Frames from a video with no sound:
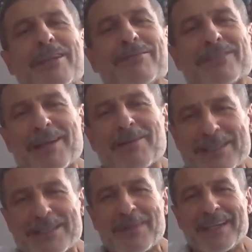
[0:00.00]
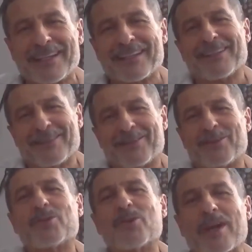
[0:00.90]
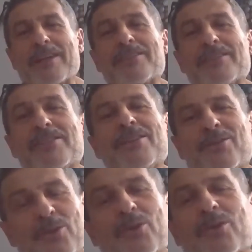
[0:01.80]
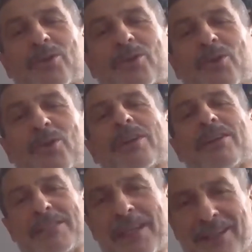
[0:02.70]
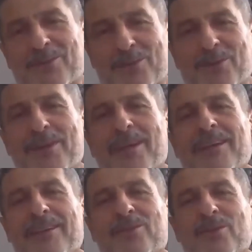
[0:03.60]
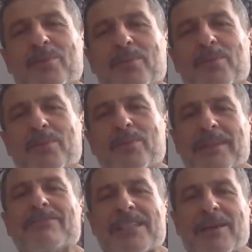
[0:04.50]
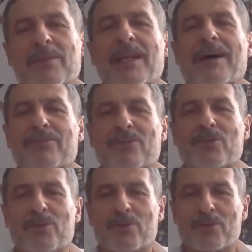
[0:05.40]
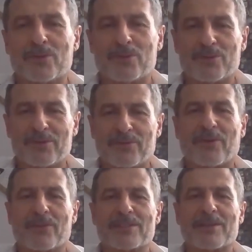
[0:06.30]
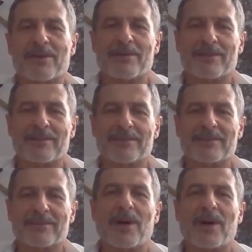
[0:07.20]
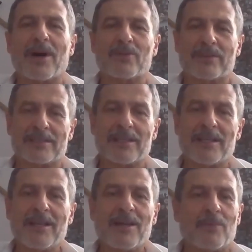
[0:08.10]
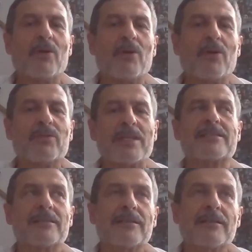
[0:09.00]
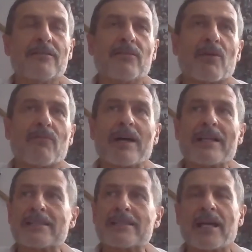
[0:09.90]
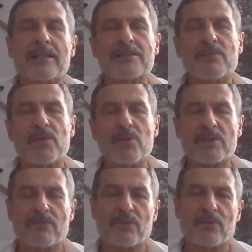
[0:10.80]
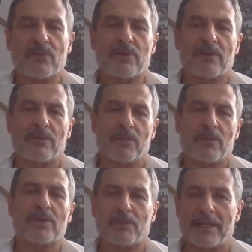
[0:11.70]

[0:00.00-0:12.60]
to leave them with me, to continue, no, not only with me, to give them love for the mountains. Mountains, it's from one side, it's beautiful